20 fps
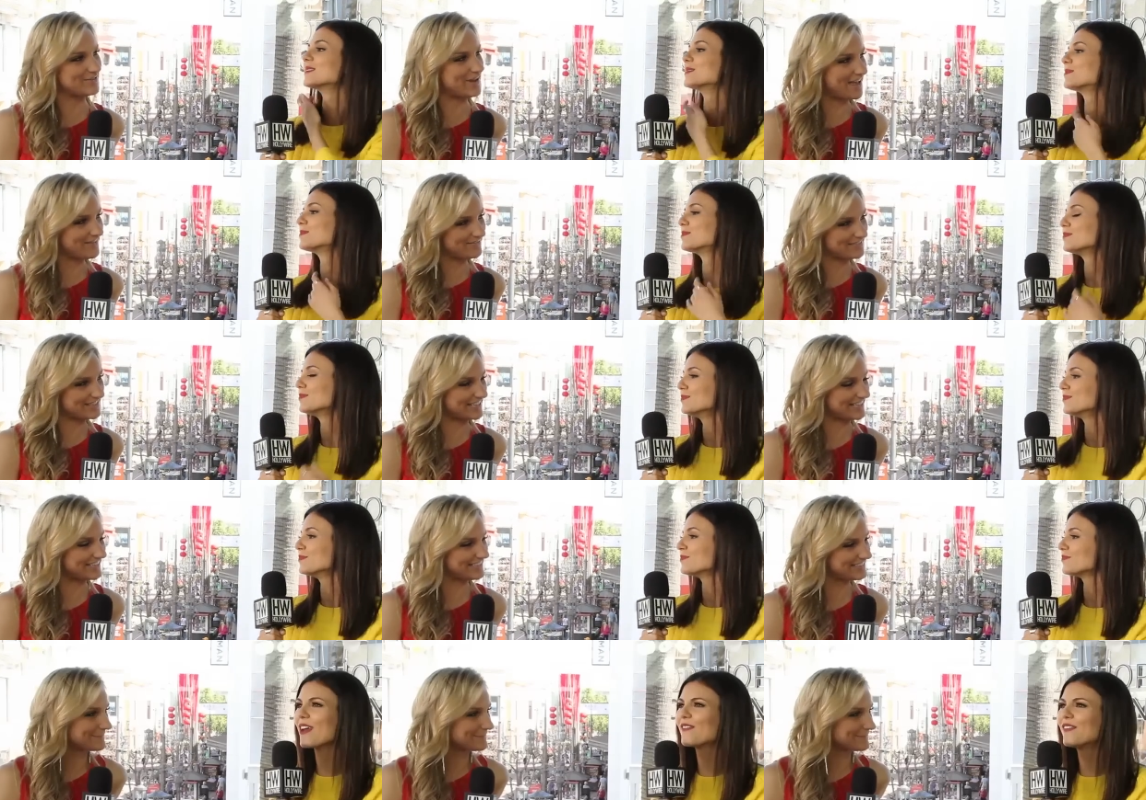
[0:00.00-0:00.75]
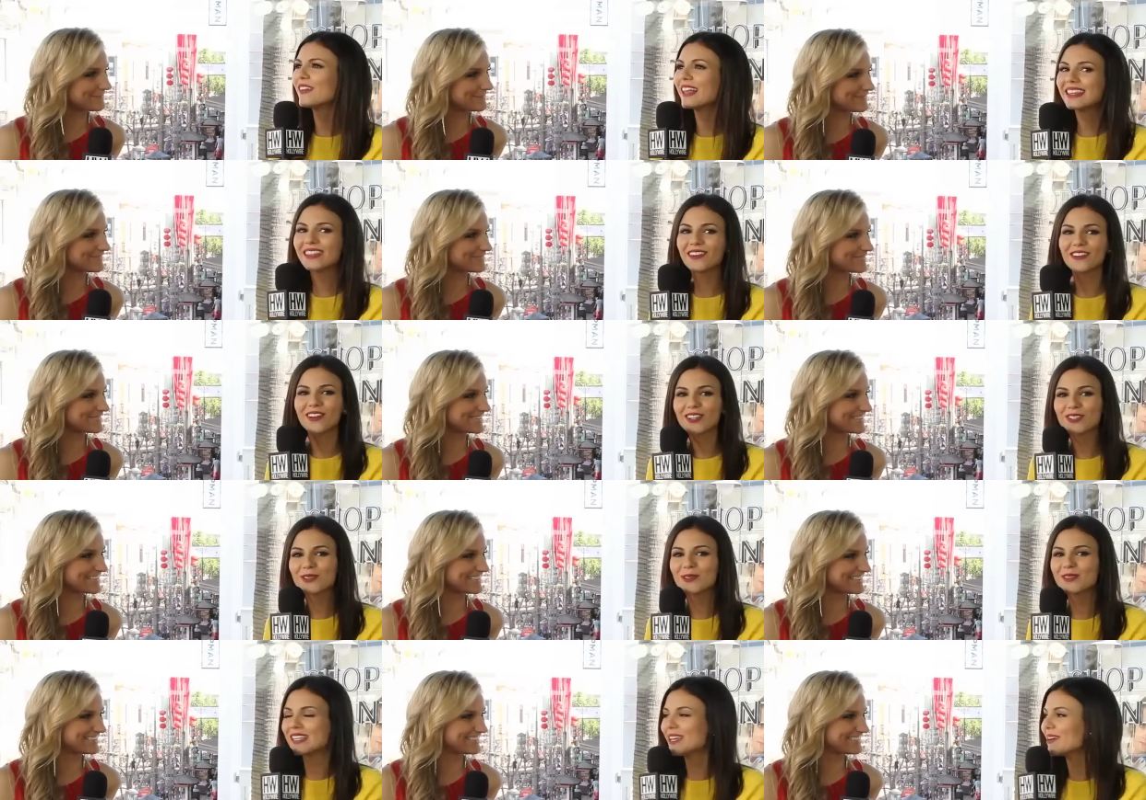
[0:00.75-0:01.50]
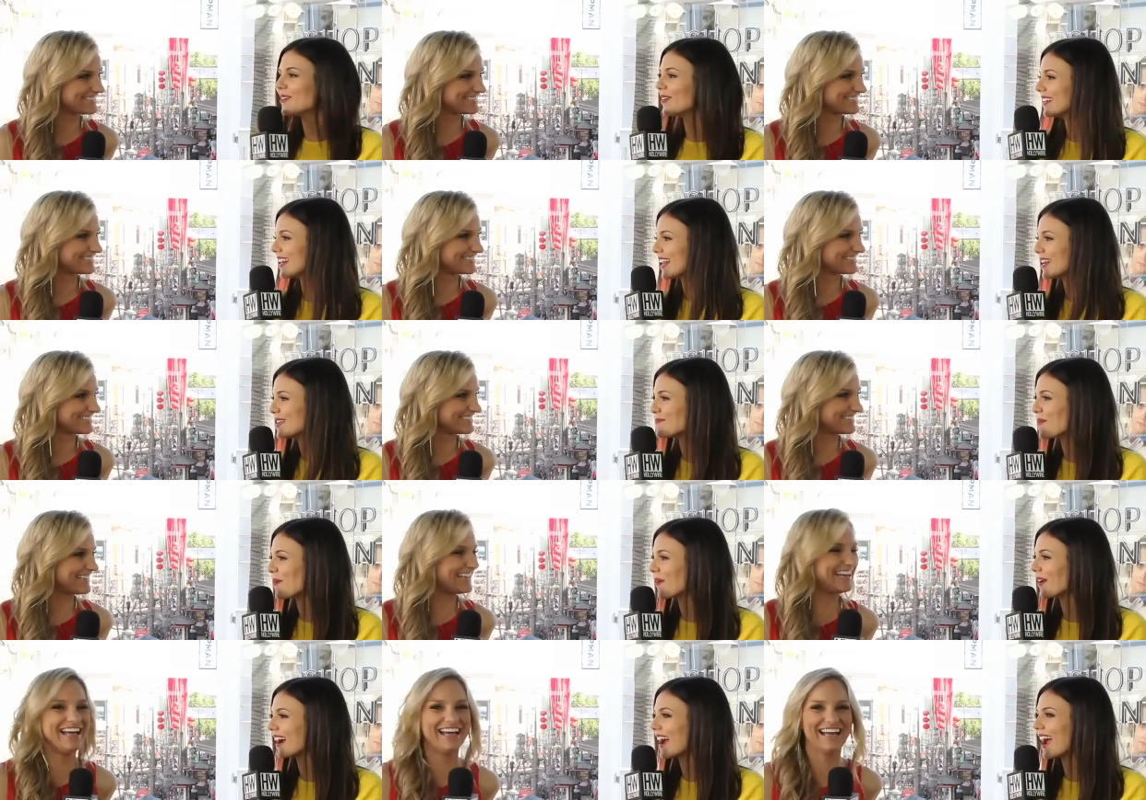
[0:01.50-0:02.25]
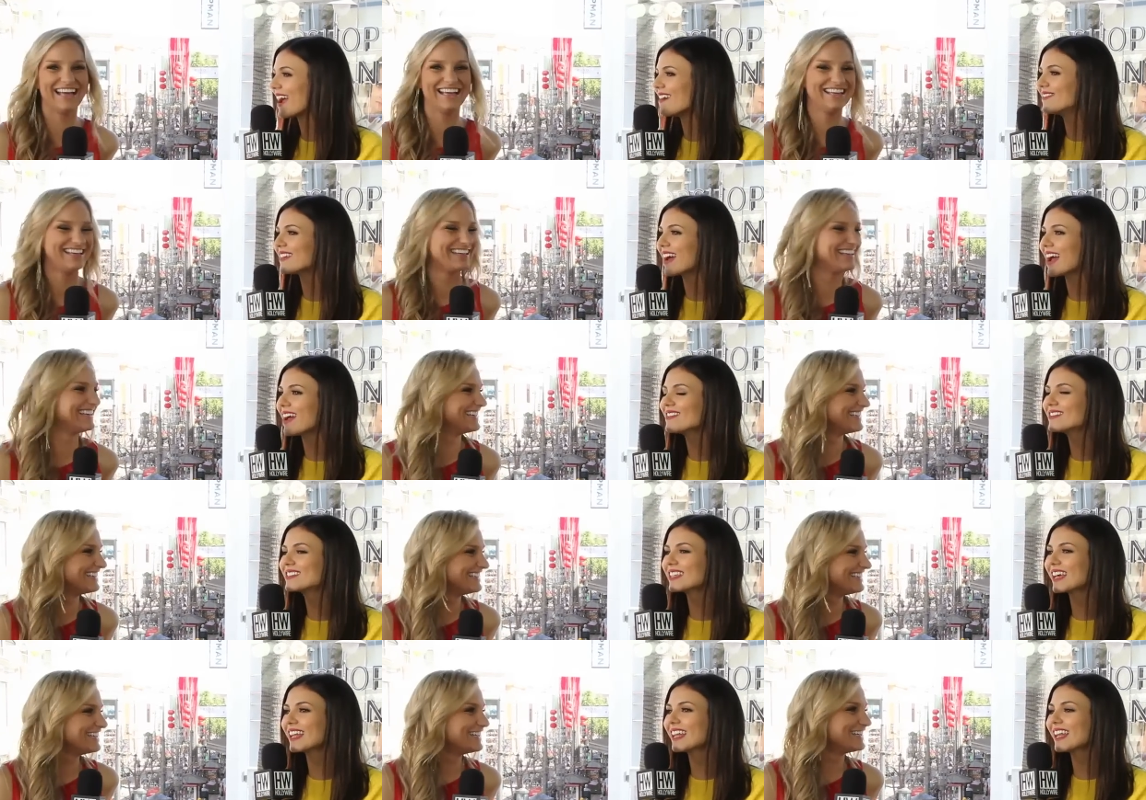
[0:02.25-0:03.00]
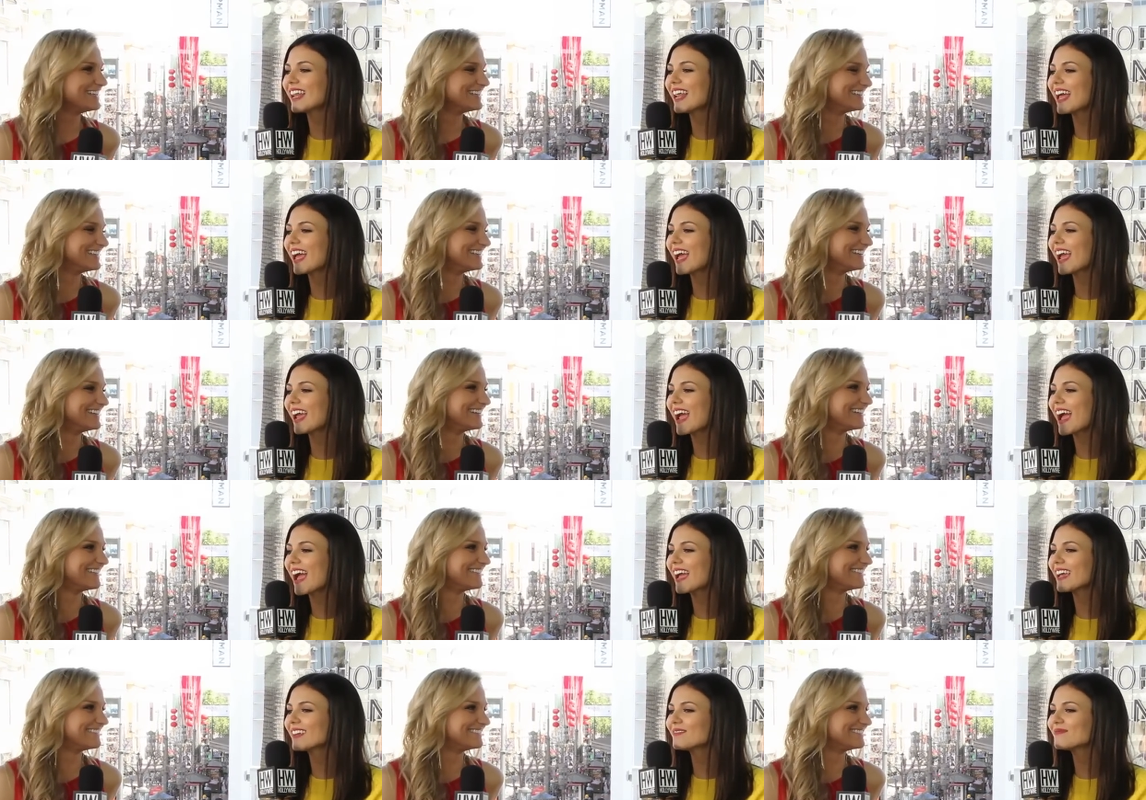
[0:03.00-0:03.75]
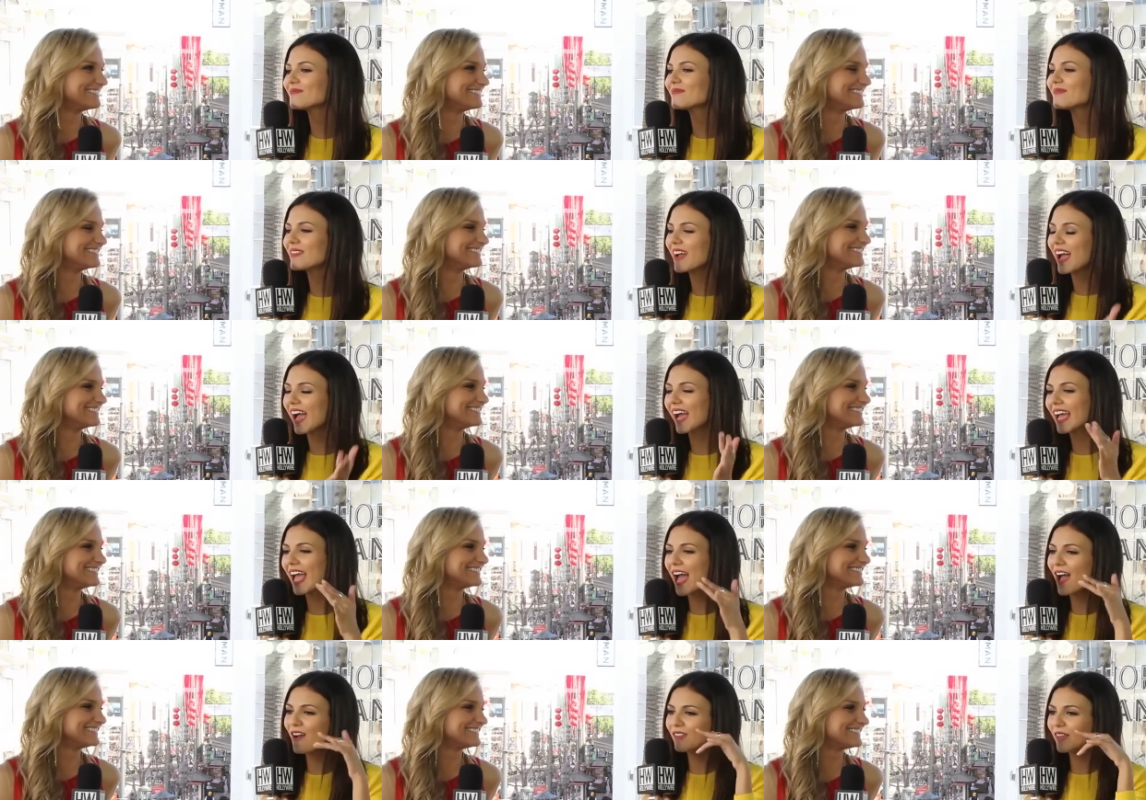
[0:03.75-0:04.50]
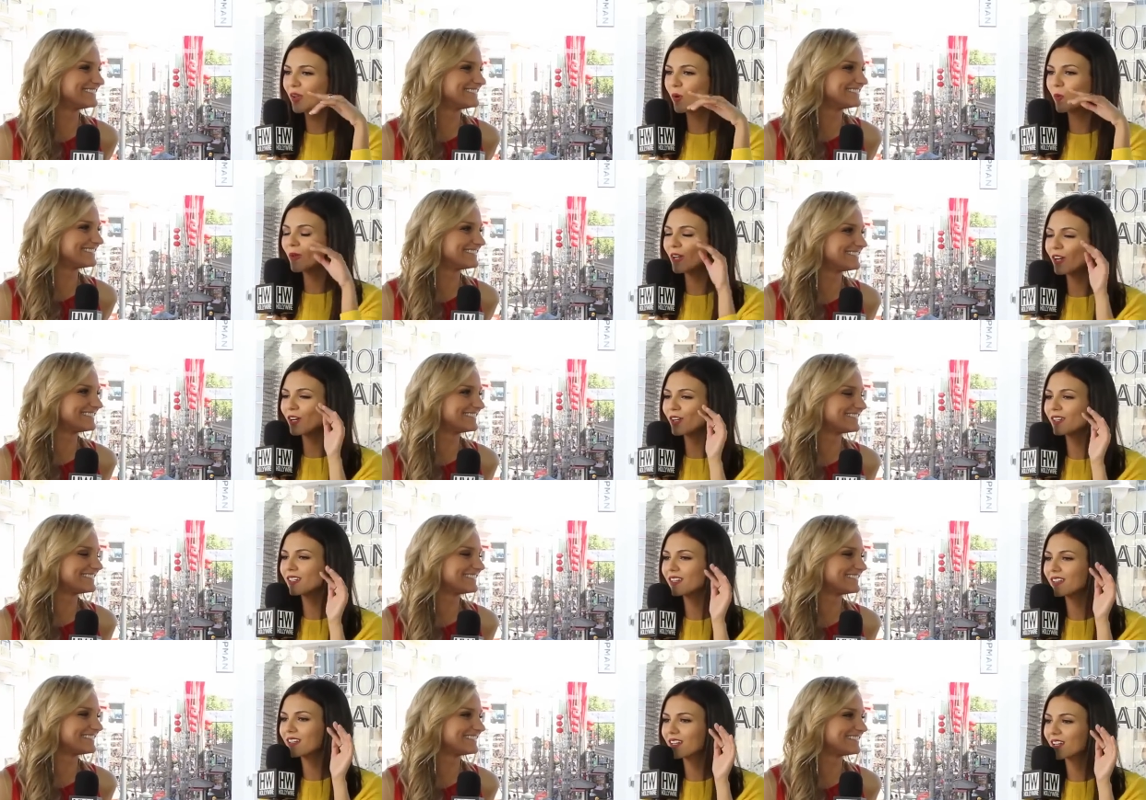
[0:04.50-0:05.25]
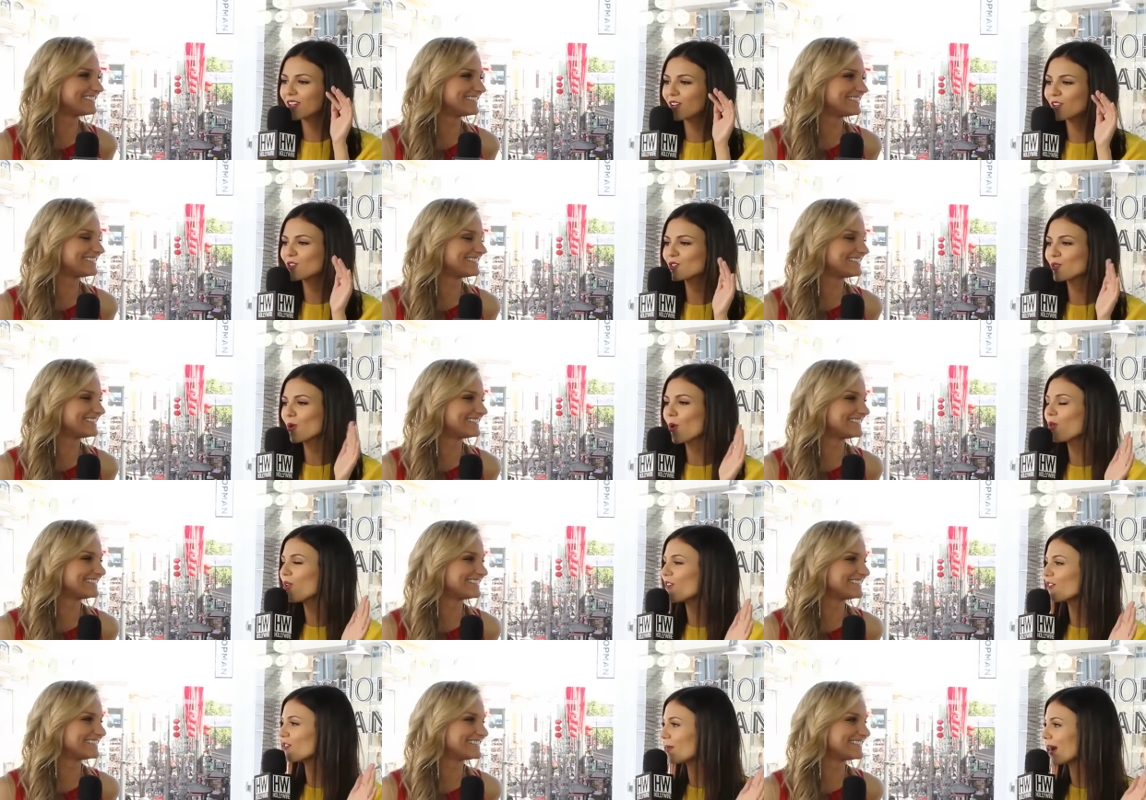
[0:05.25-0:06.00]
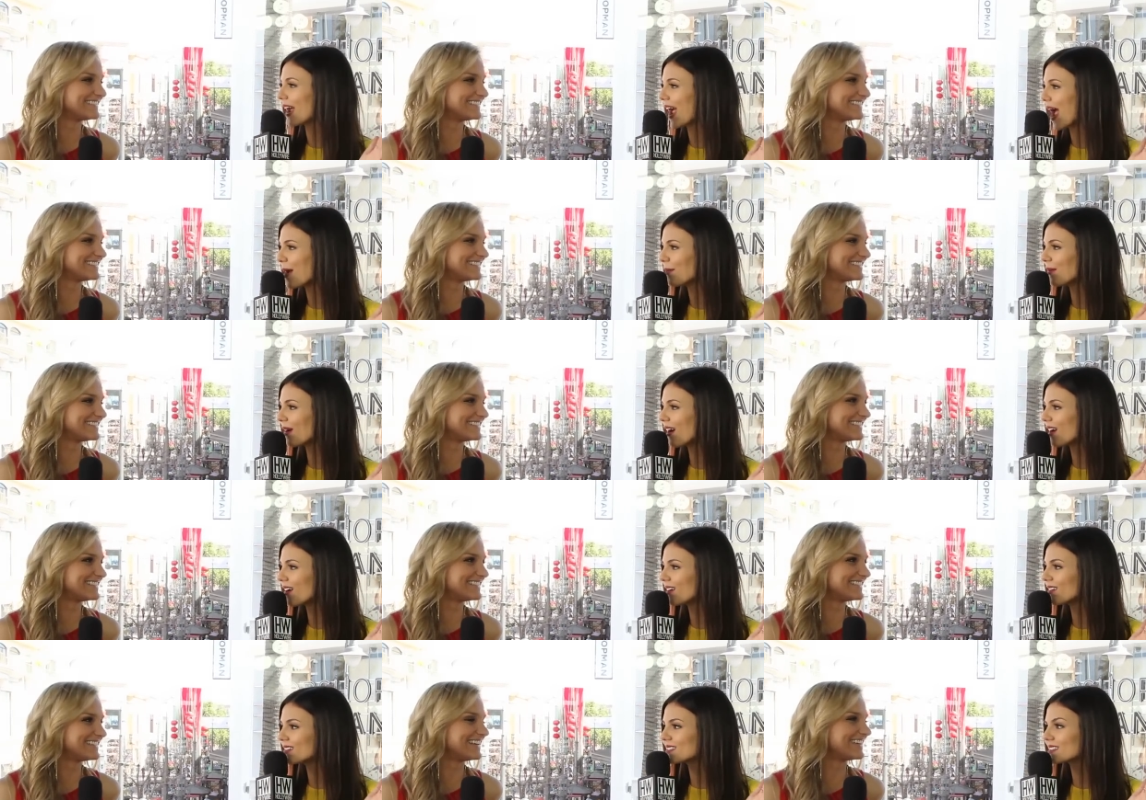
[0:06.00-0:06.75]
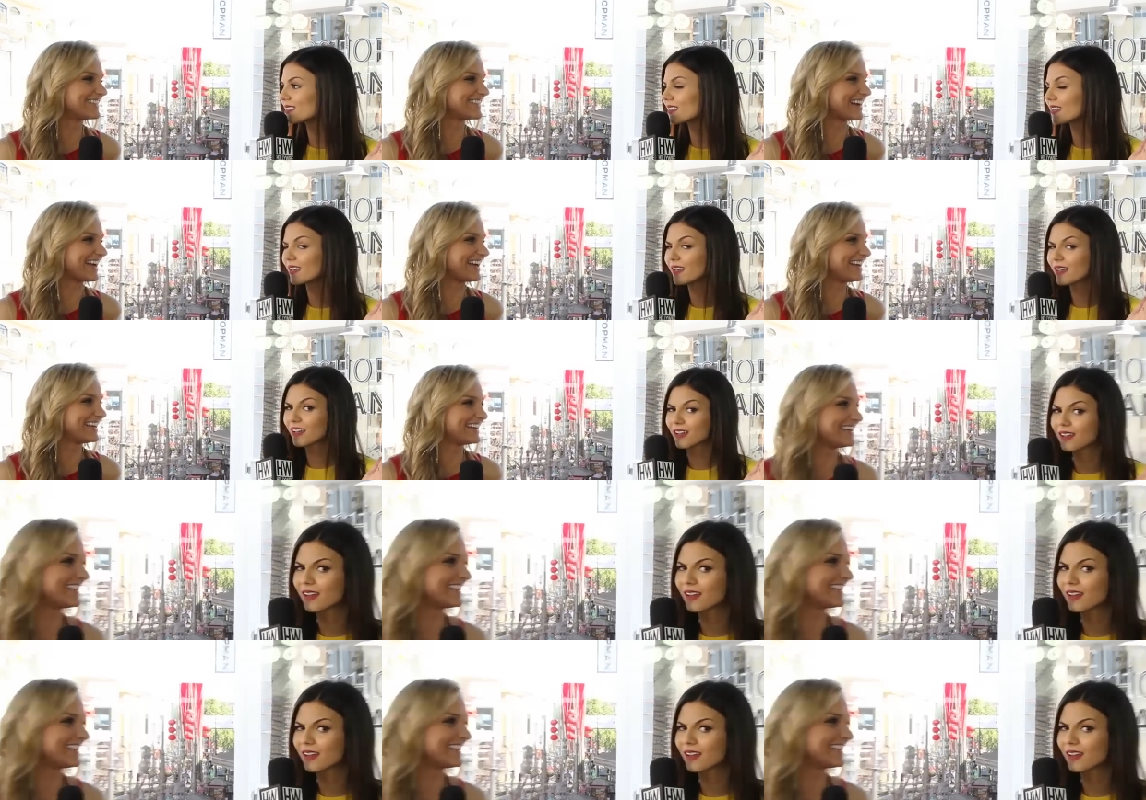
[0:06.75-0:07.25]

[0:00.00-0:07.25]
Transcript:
Speaker 1: you have any? I feel like they're not so secret anymore. I have like weird control over my eyebrows. Okay.